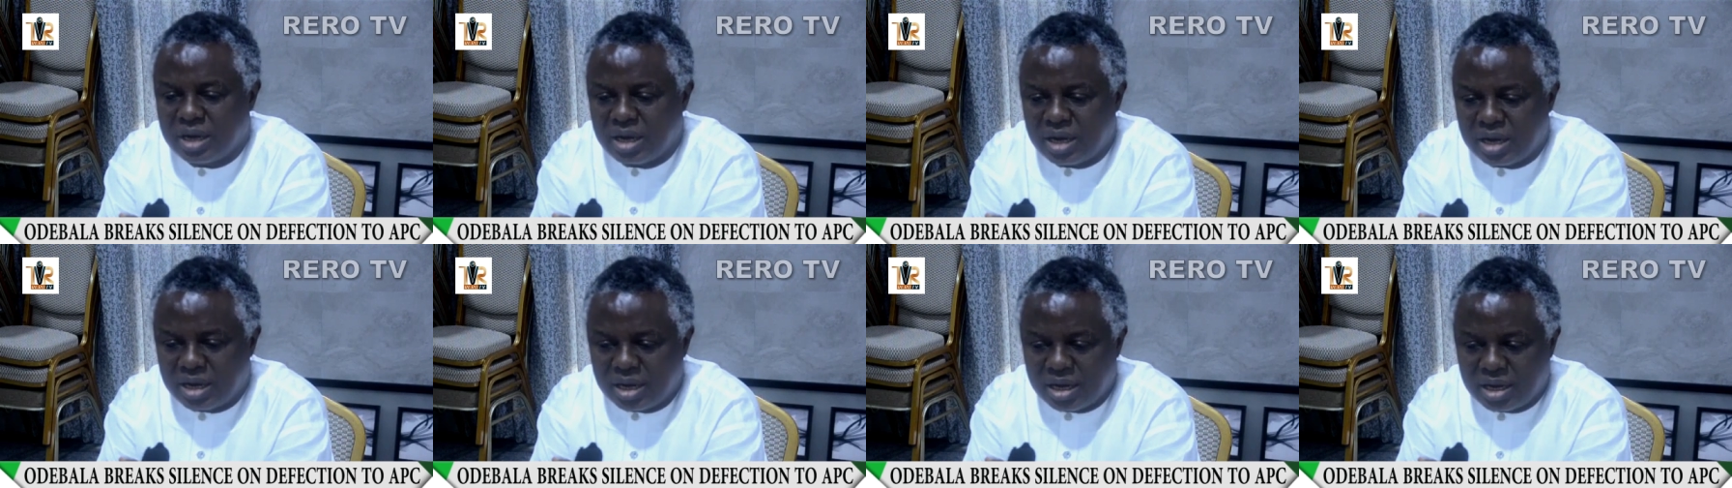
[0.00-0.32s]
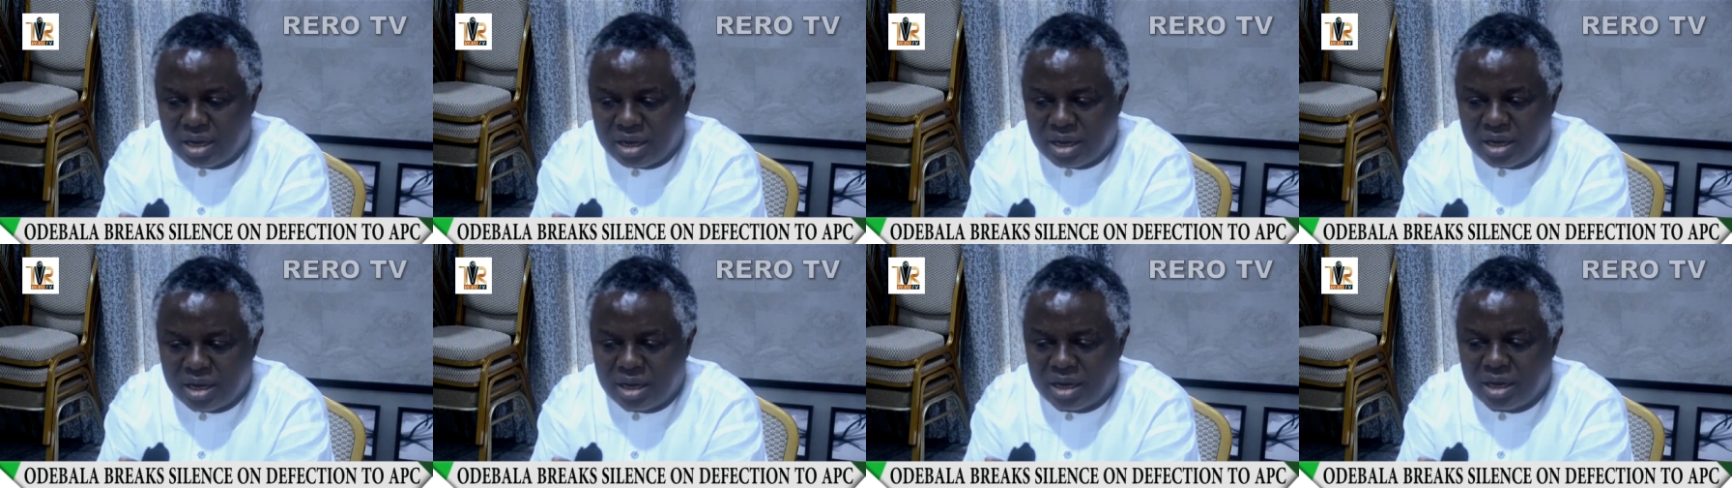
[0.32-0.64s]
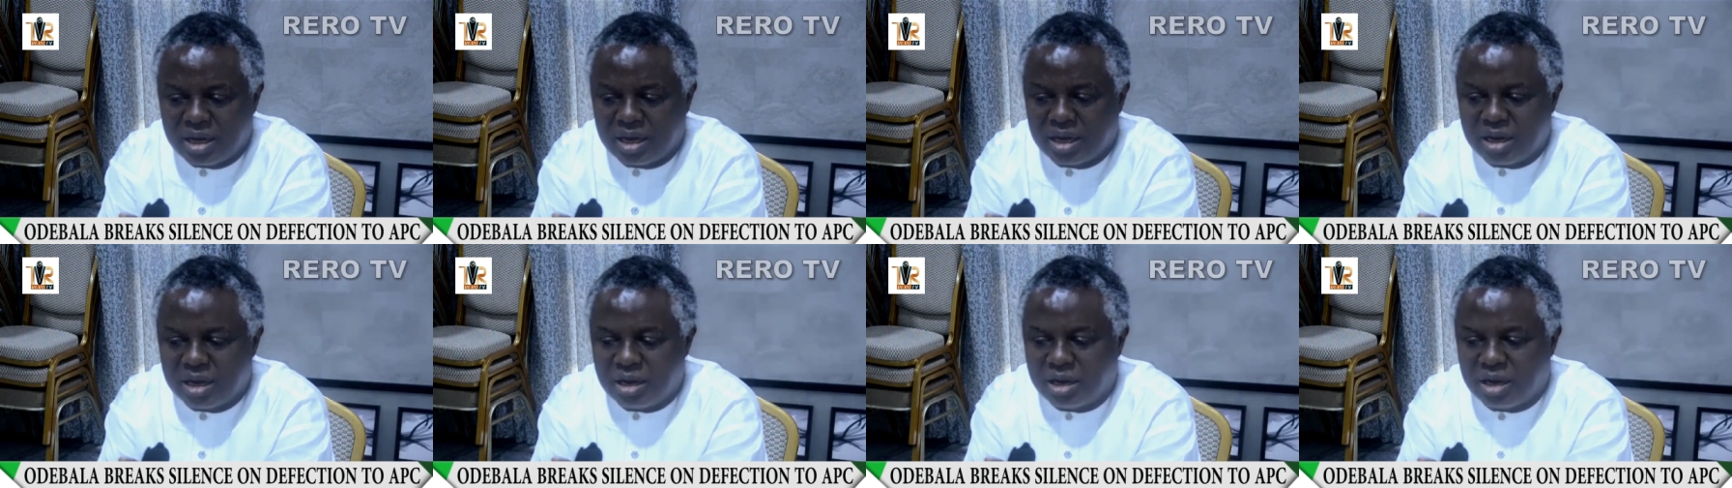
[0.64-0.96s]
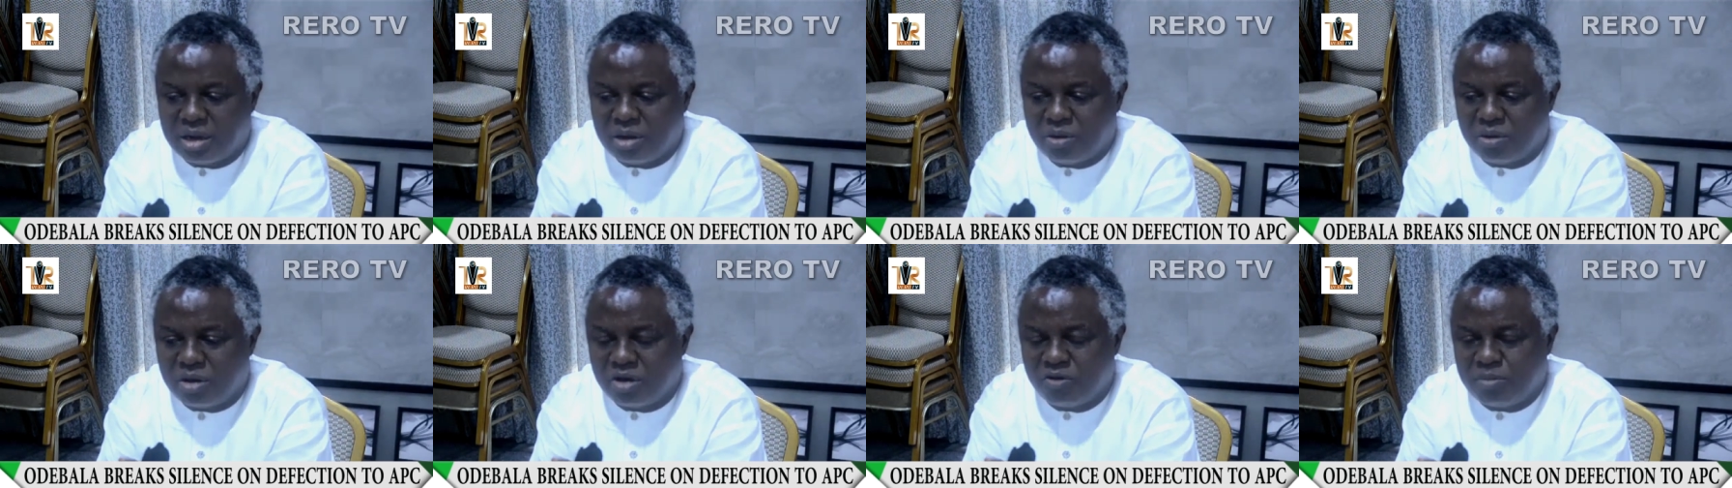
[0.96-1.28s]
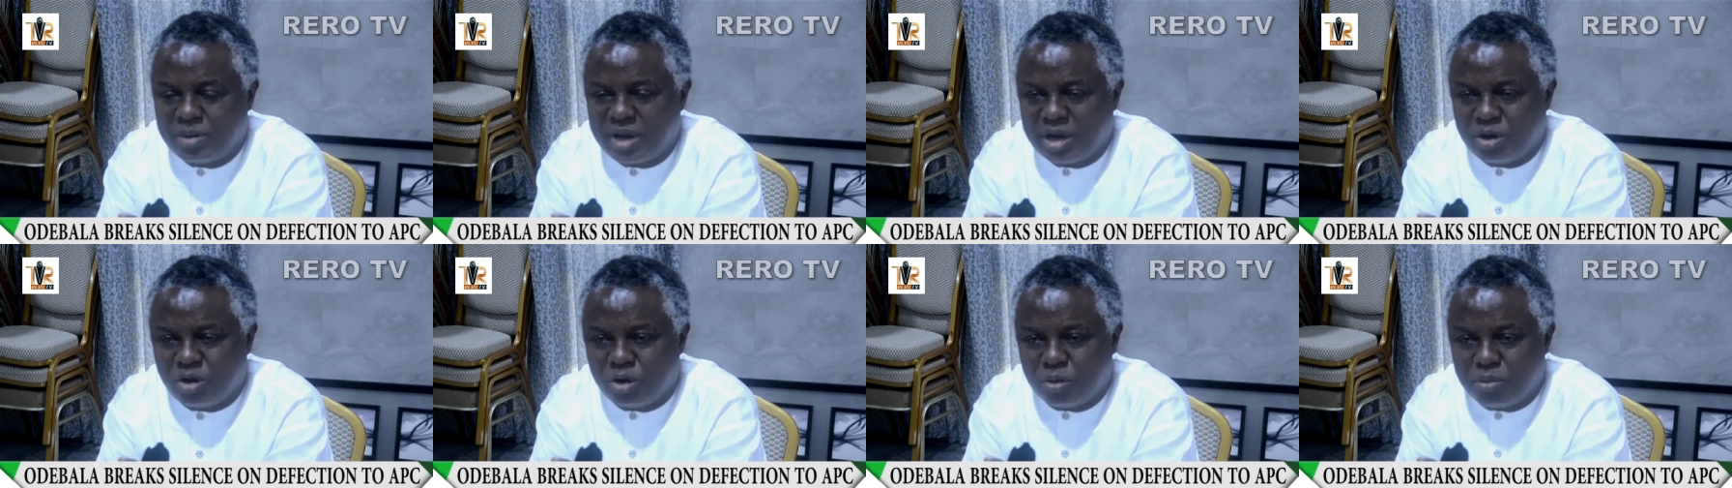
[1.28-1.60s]
Uh, one of
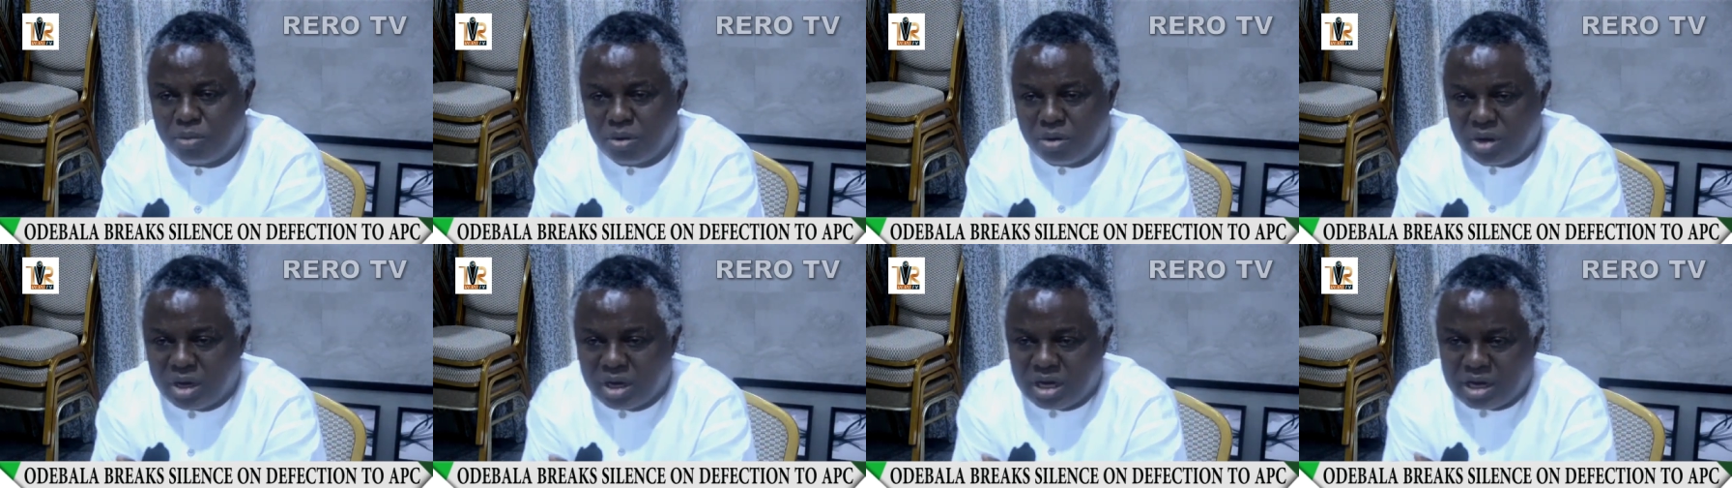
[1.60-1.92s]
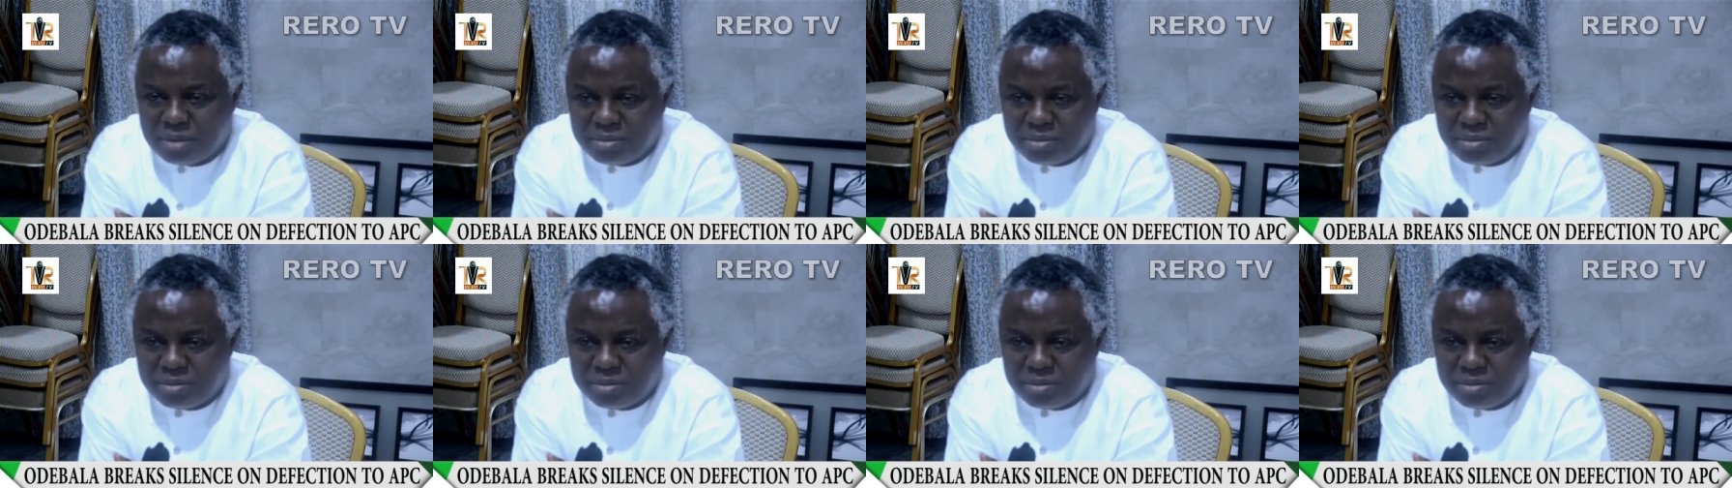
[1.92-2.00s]
my young boy in